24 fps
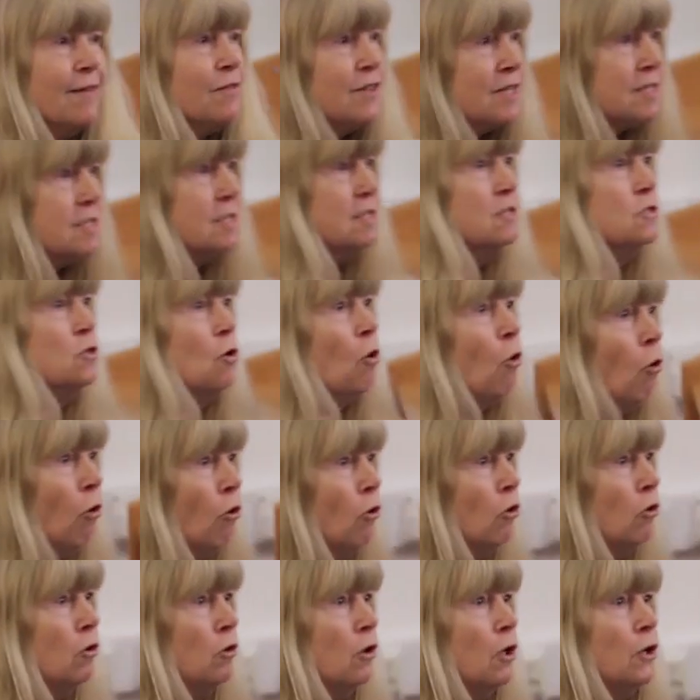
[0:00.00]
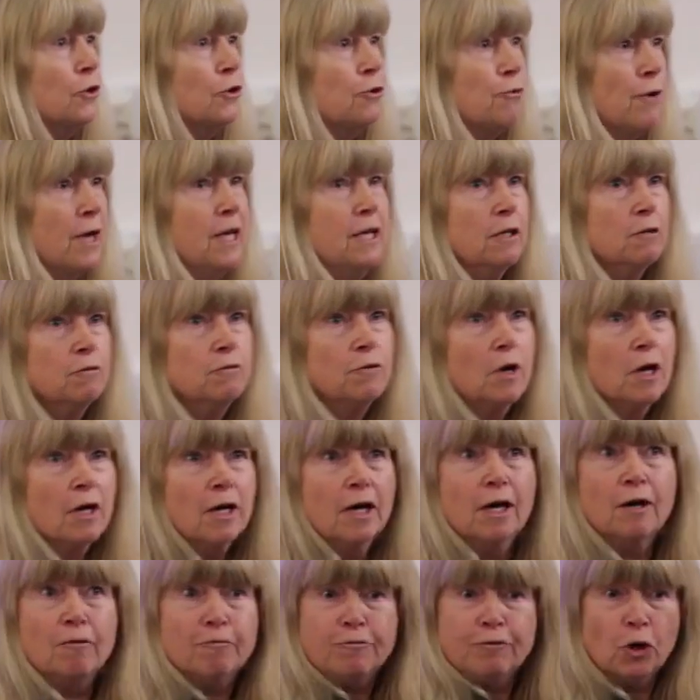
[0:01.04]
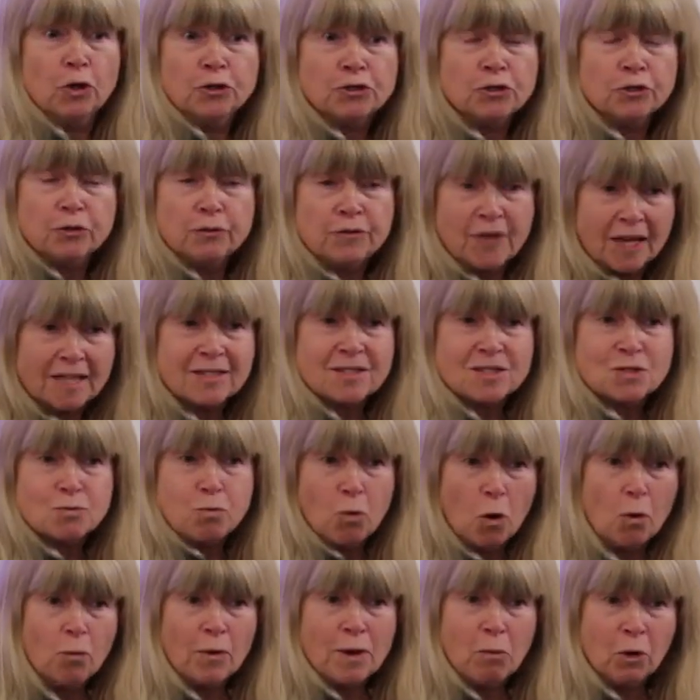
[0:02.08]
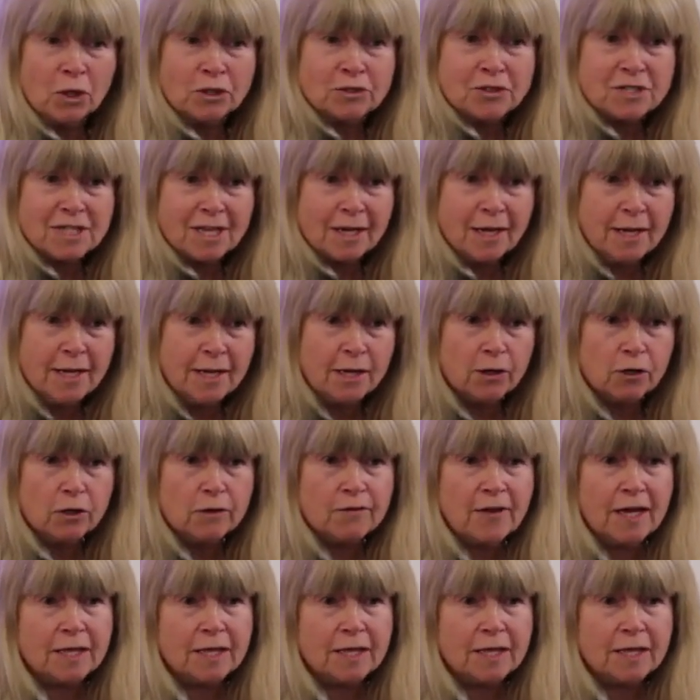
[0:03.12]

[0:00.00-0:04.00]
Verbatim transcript: this is all great fodder. That's what we want to hear.